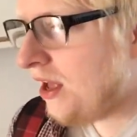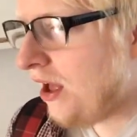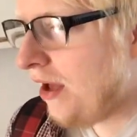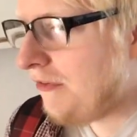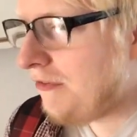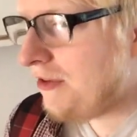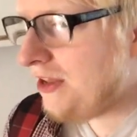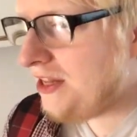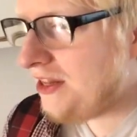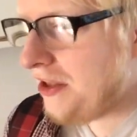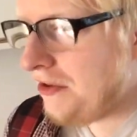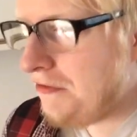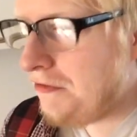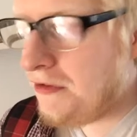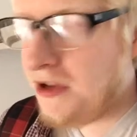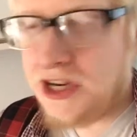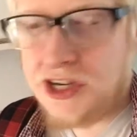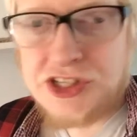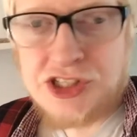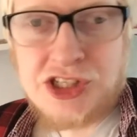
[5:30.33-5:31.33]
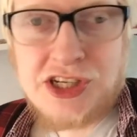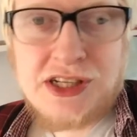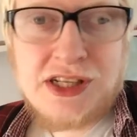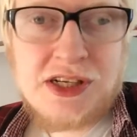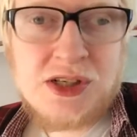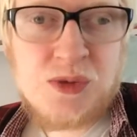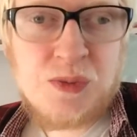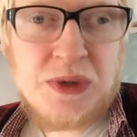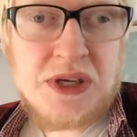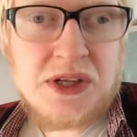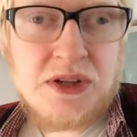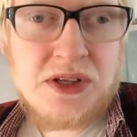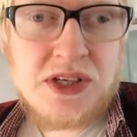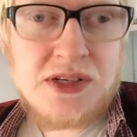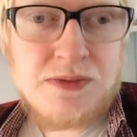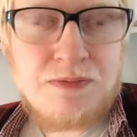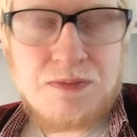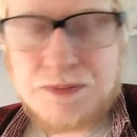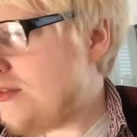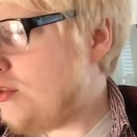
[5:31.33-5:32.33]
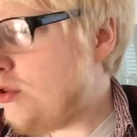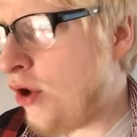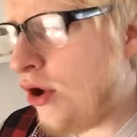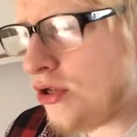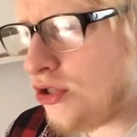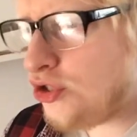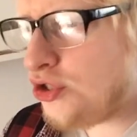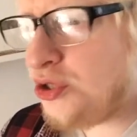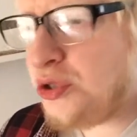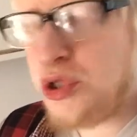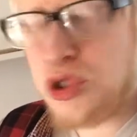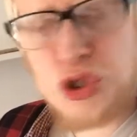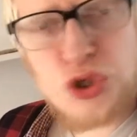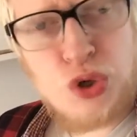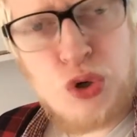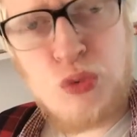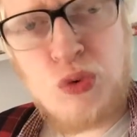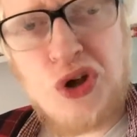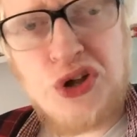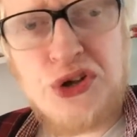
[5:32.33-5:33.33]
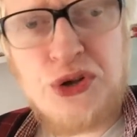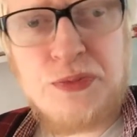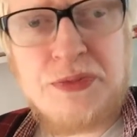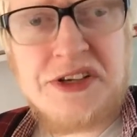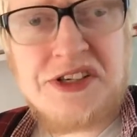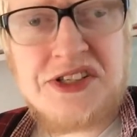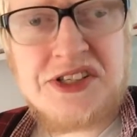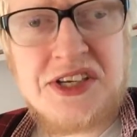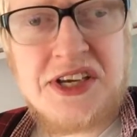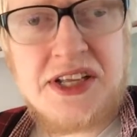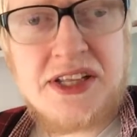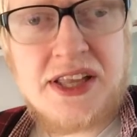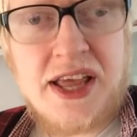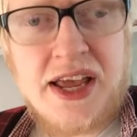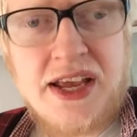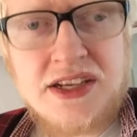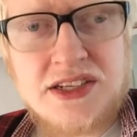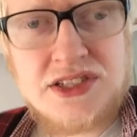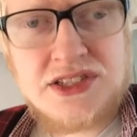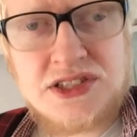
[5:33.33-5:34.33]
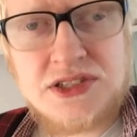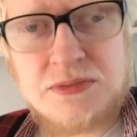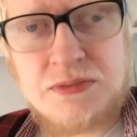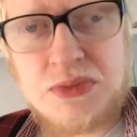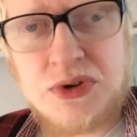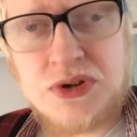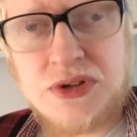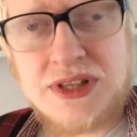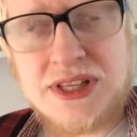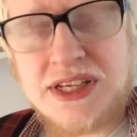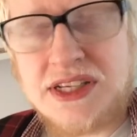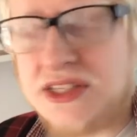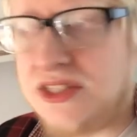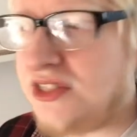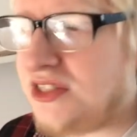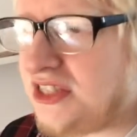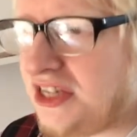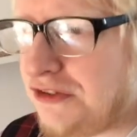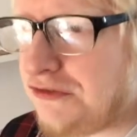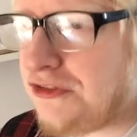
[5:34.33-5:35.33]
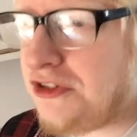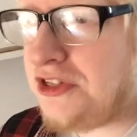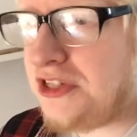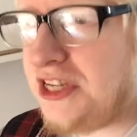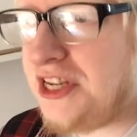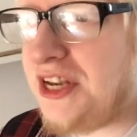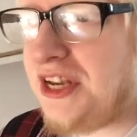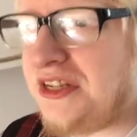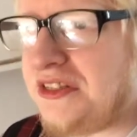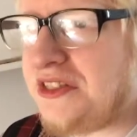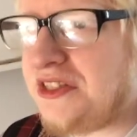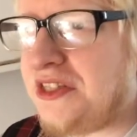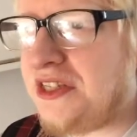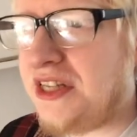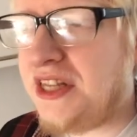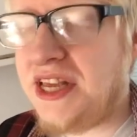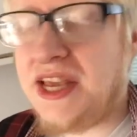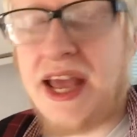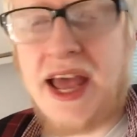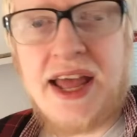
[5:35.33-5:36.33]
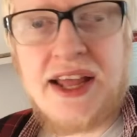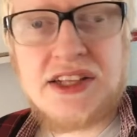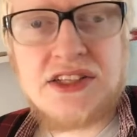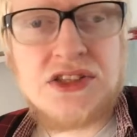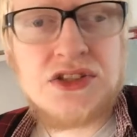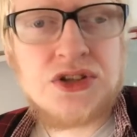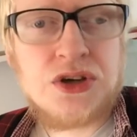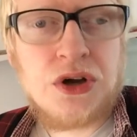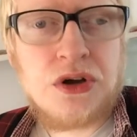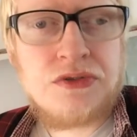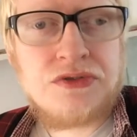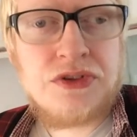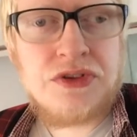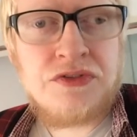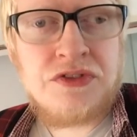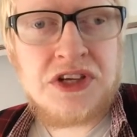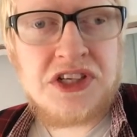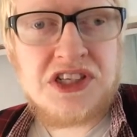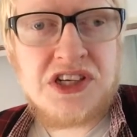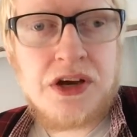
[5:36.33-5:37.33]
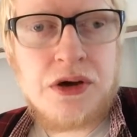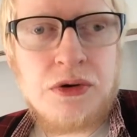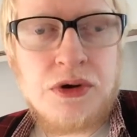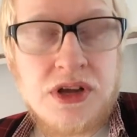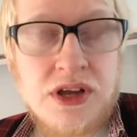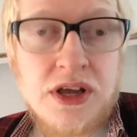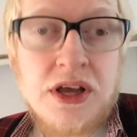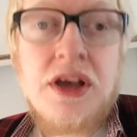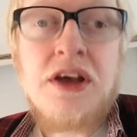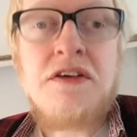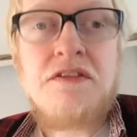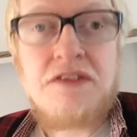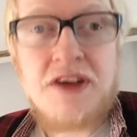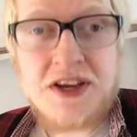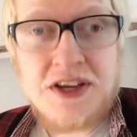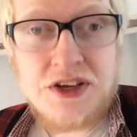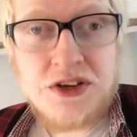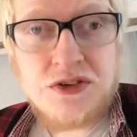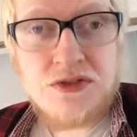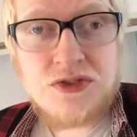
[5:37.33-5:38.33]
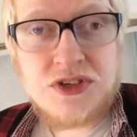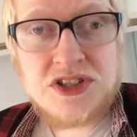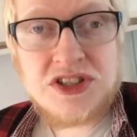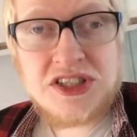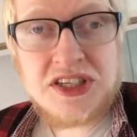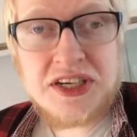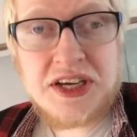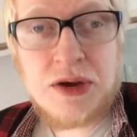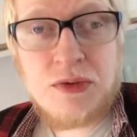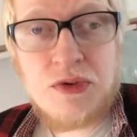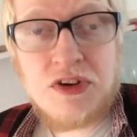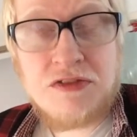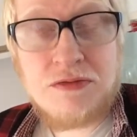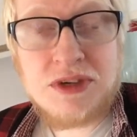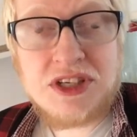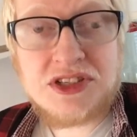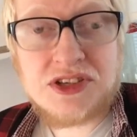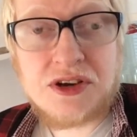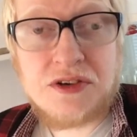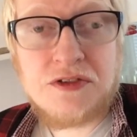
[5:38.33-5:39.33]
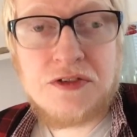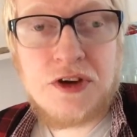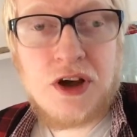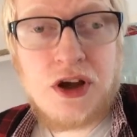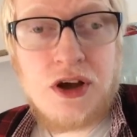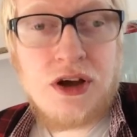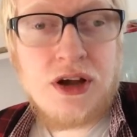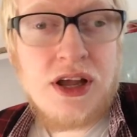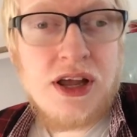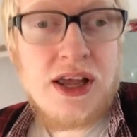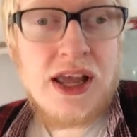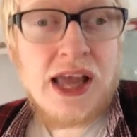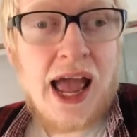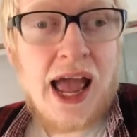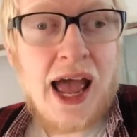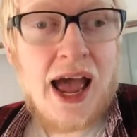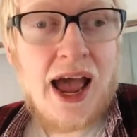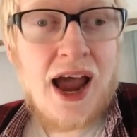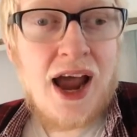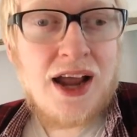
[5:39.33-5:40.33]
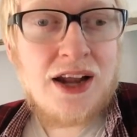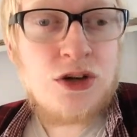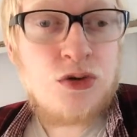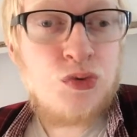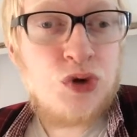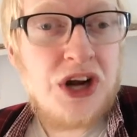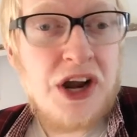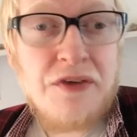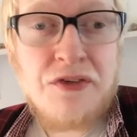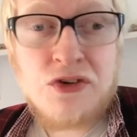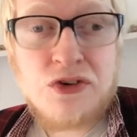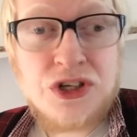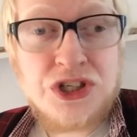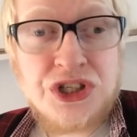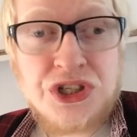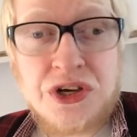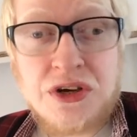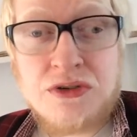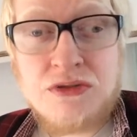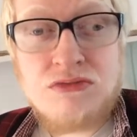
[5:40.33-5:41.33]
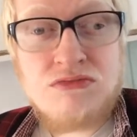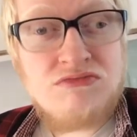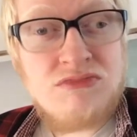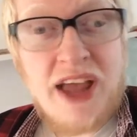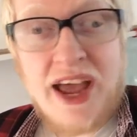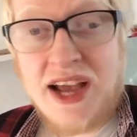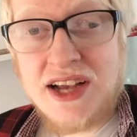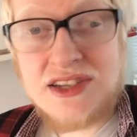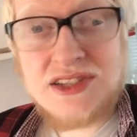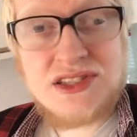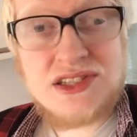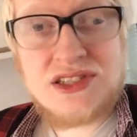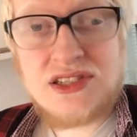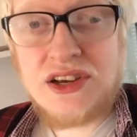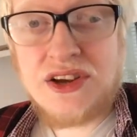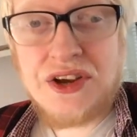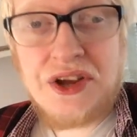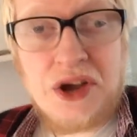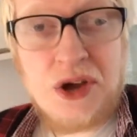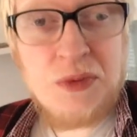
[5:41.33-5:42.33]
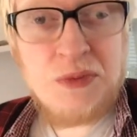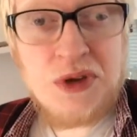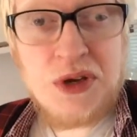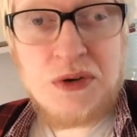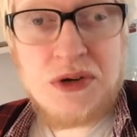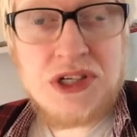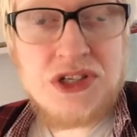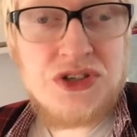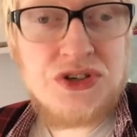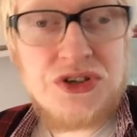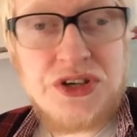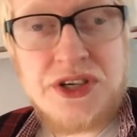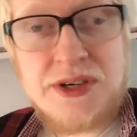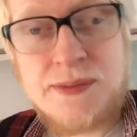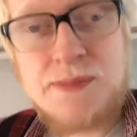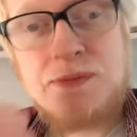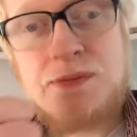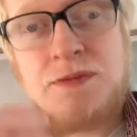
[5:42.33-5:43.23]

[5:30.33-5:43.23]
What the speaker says: I think they've finished in this building. Not too sure what you'll be seeing next, but this definitely isn't the end of the video. Thank you for sticking with me so far, and whatever I show next, I hope you enjoy.